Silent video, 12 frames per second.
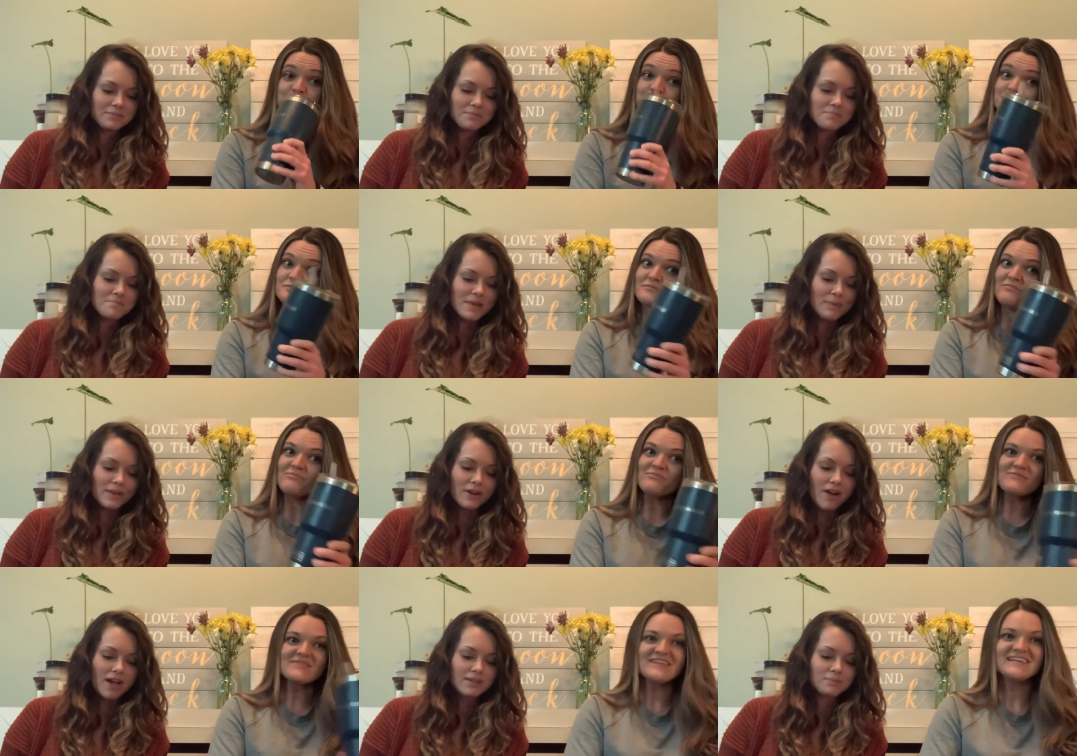Speaker 1: Maybe
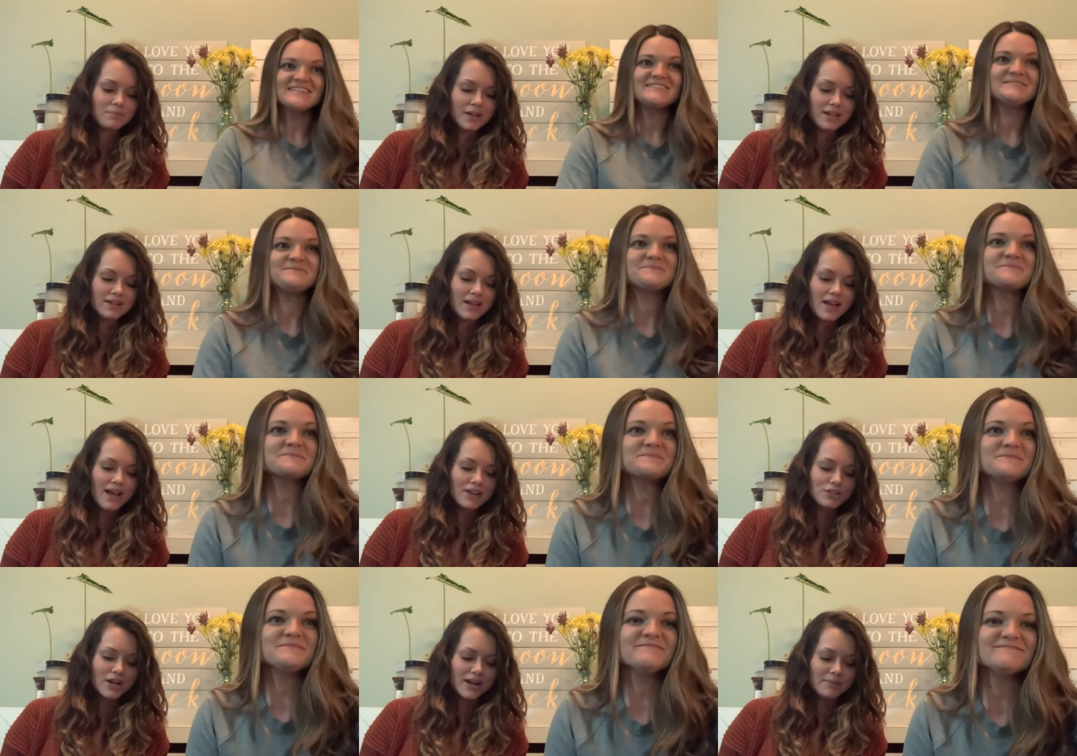not, but
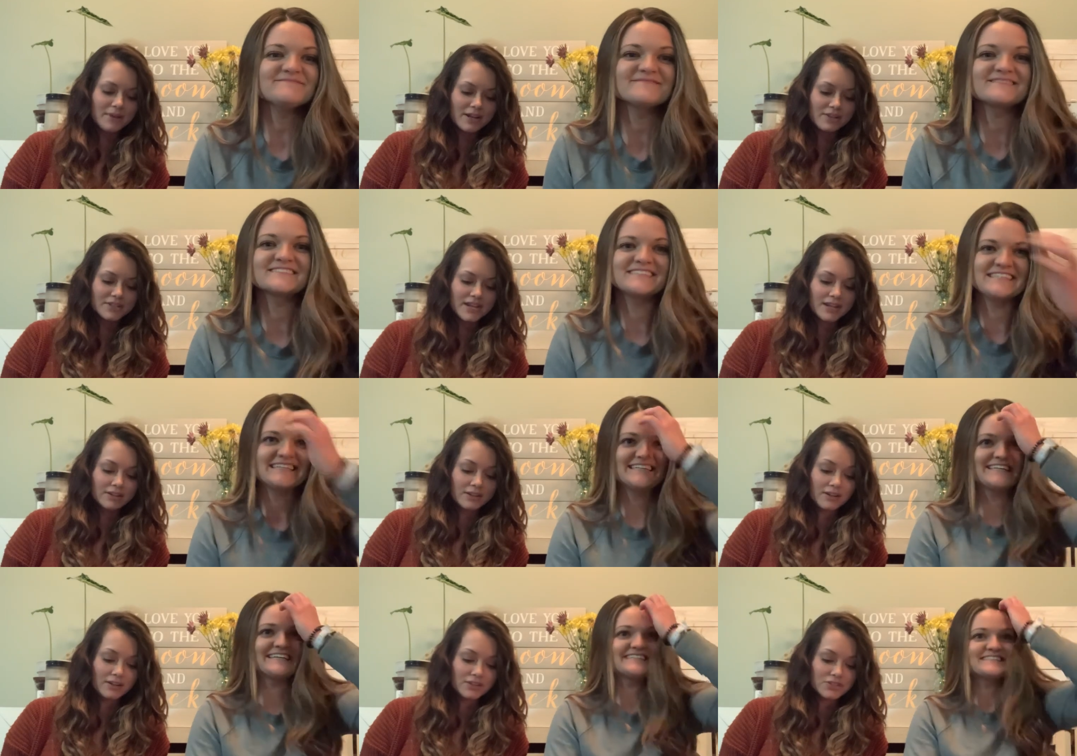I try to be entertaining
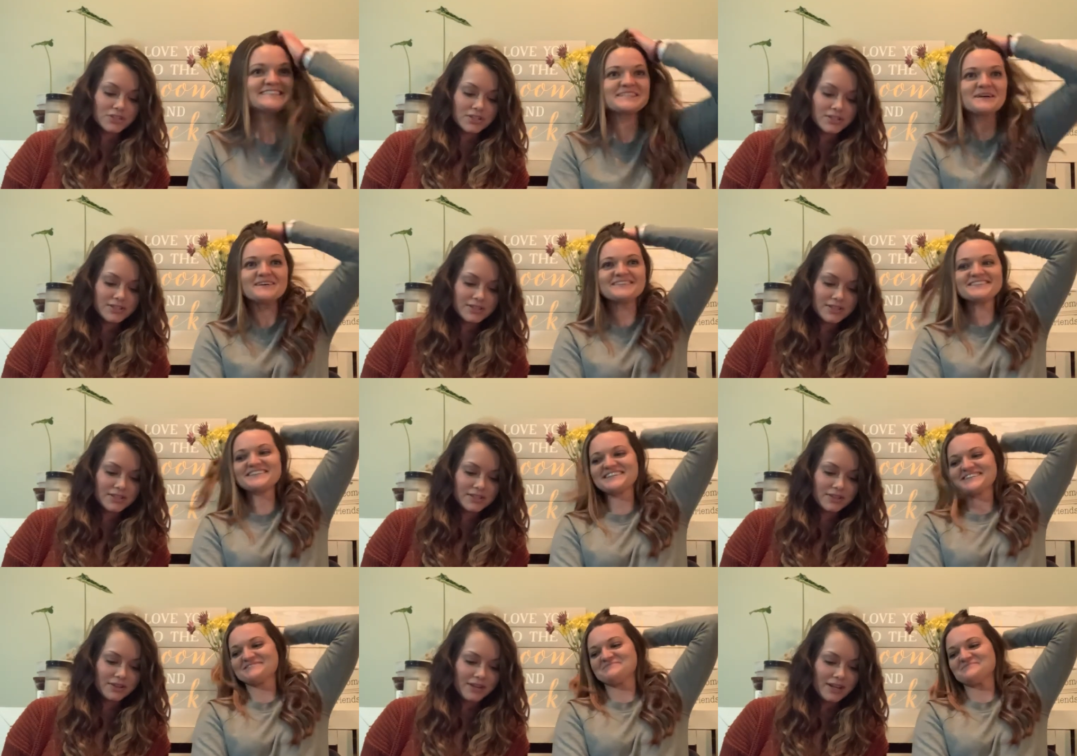to her, and she so, just
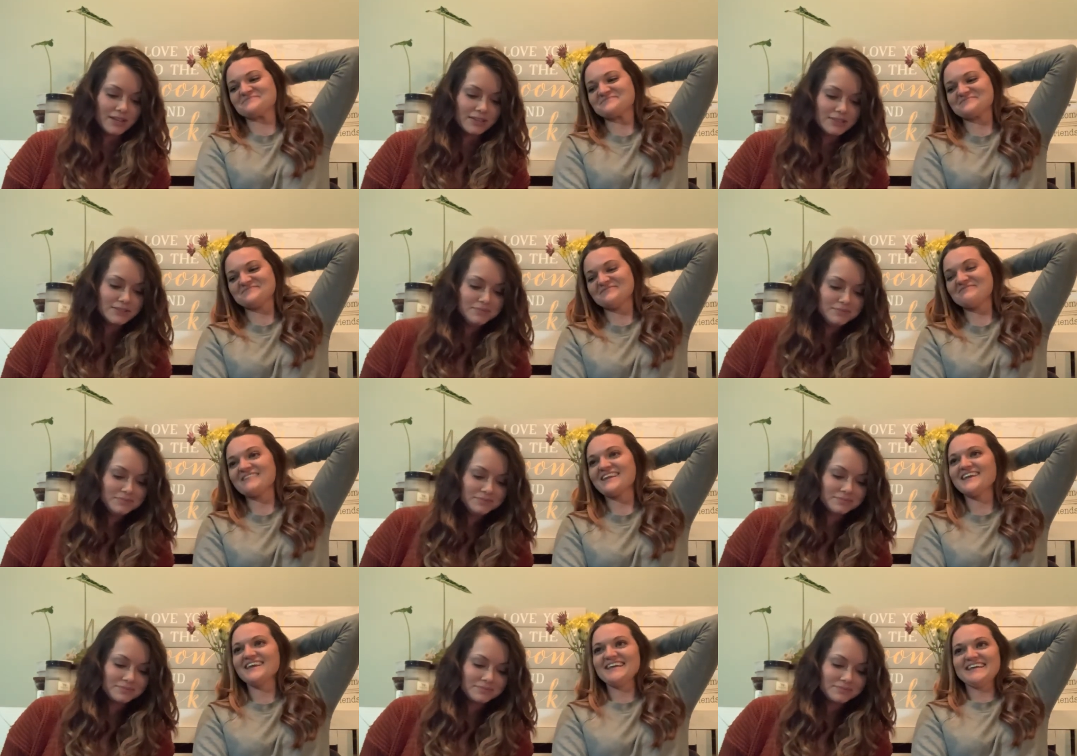doesn't agree.
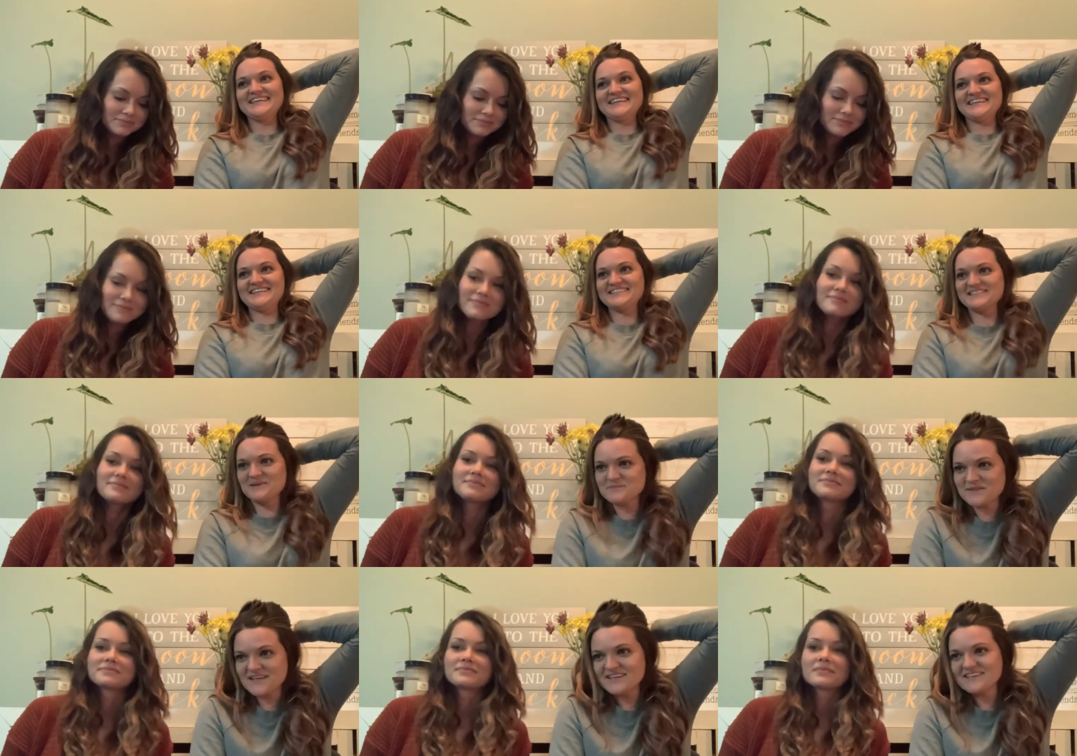
Speaker 2: It's
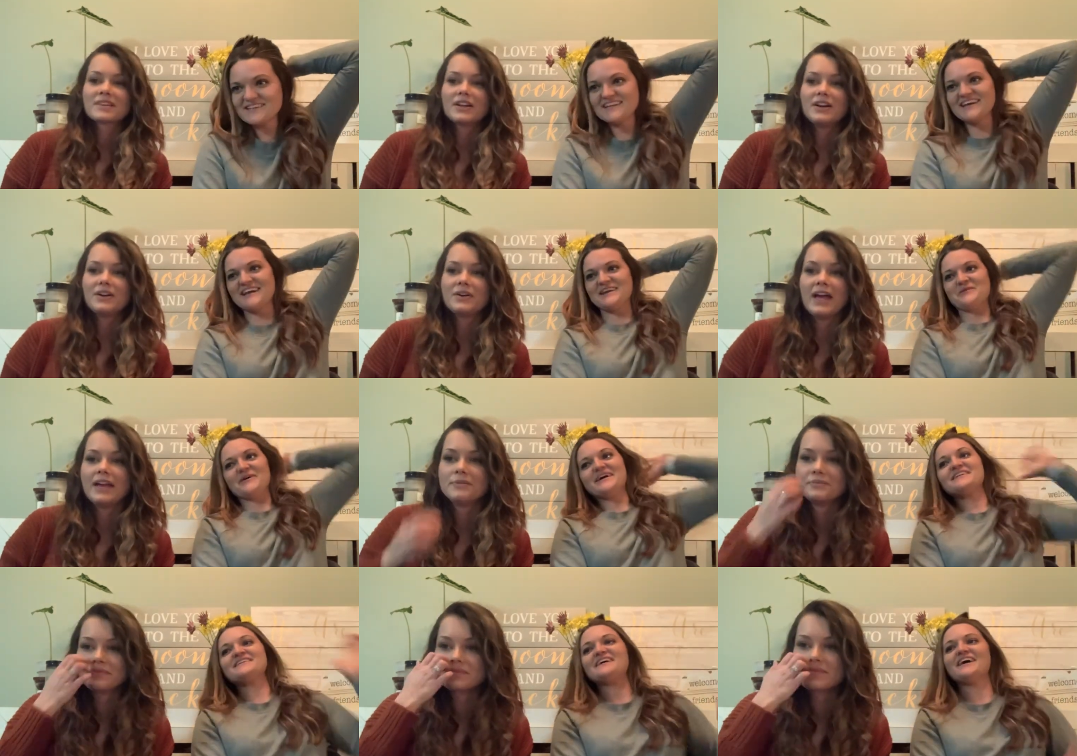something. Anyway.
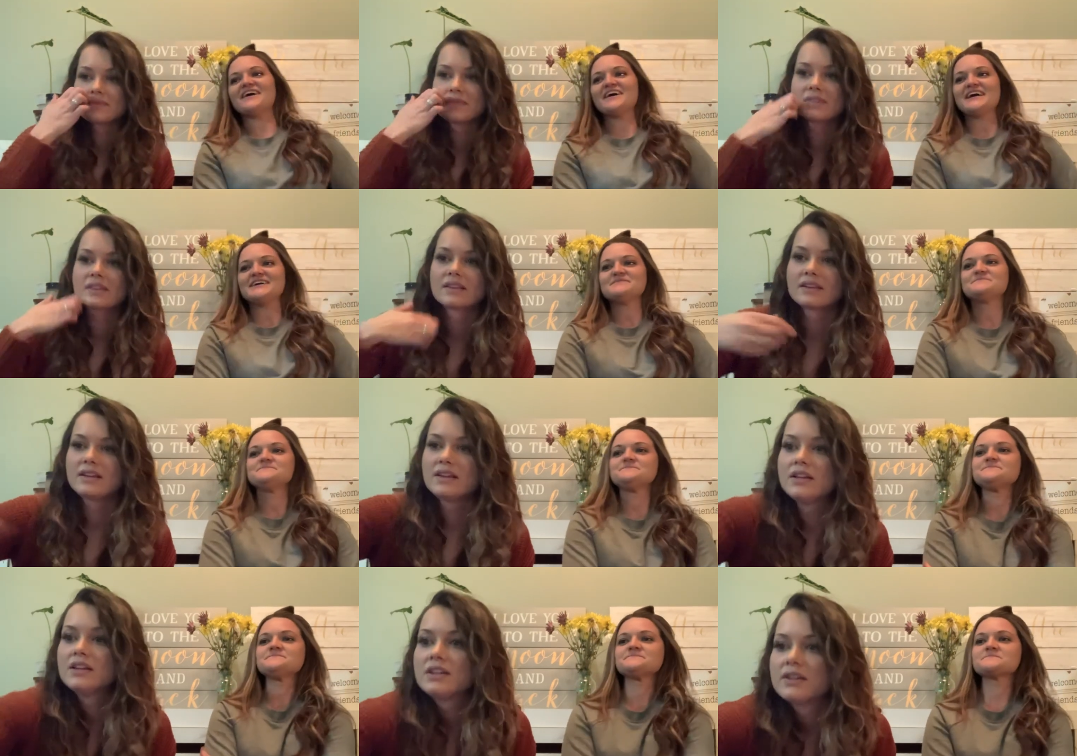Okay.
Speaker 1: All right.
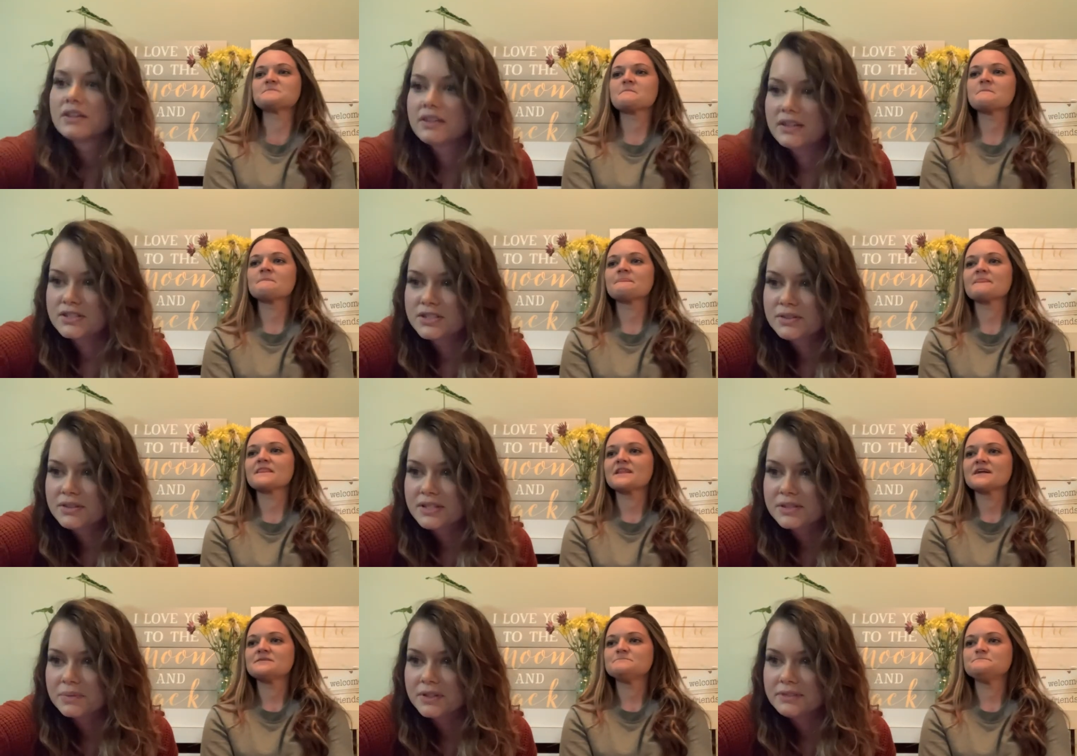Let's do
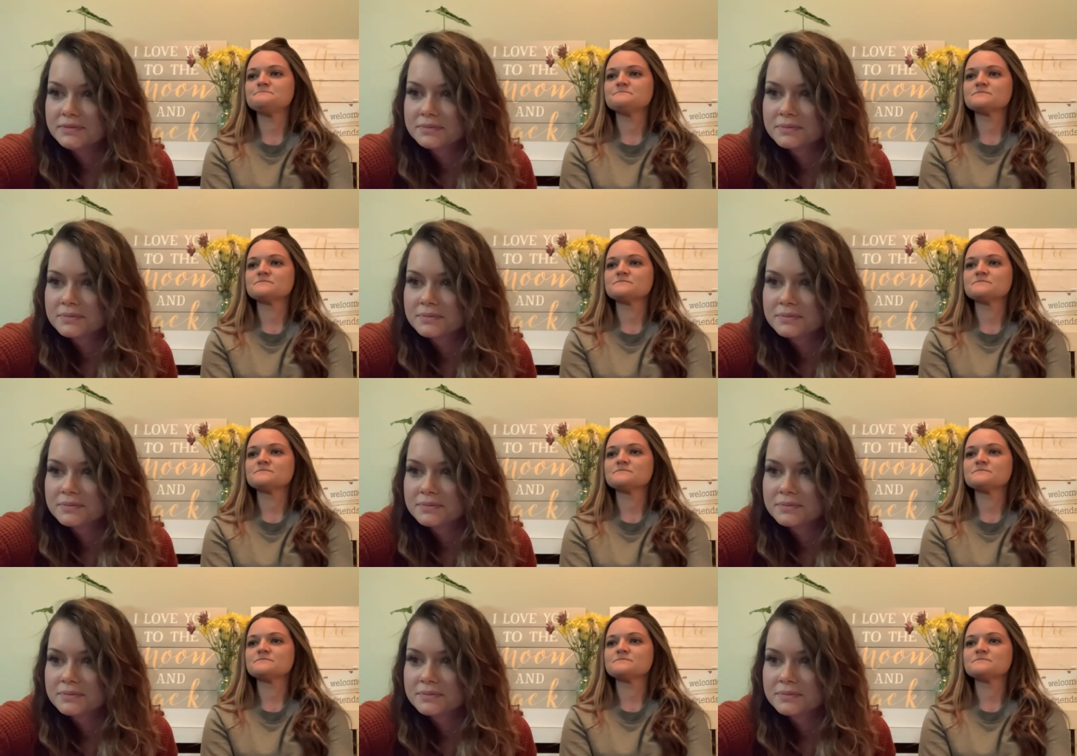this one.